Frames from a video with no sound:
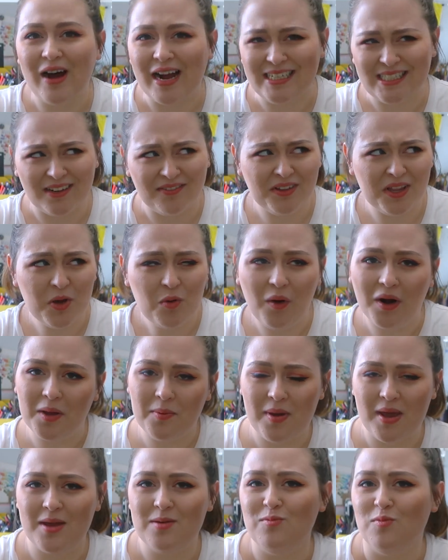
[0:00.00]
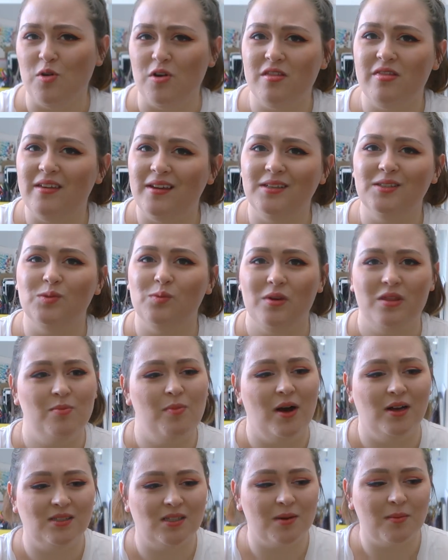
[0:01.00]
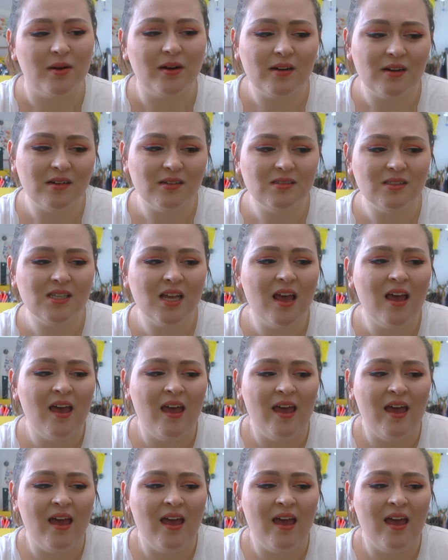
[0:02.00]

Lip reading: I definitely want to paint more things with Posca markers,